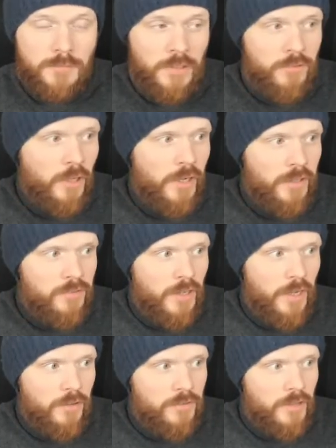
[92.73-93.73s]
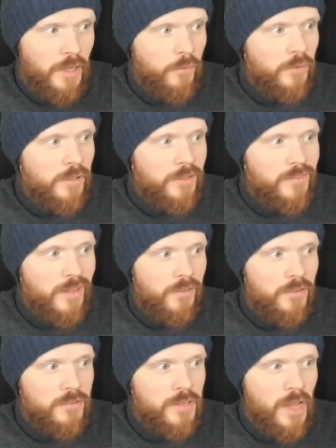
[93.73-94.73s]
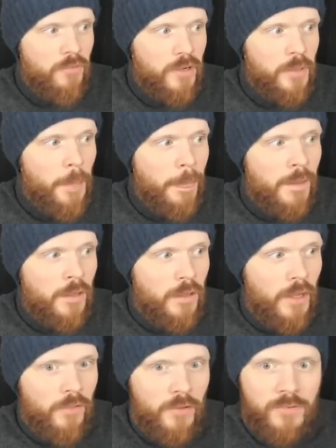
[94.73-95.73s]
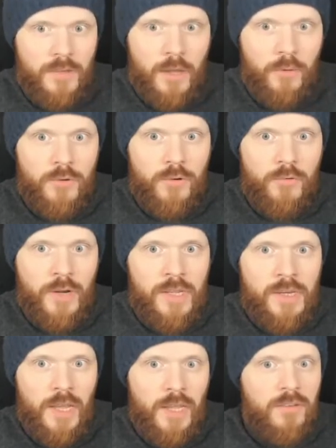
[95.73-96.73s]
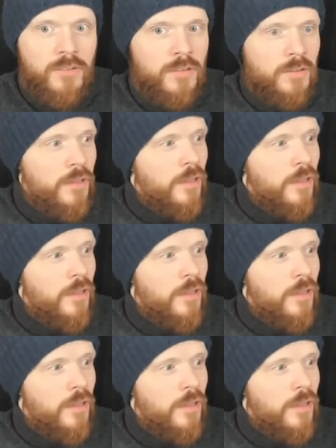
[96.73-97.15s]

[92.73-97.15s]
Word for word: it's gonna excite a sound inside this cavity and the sound radiates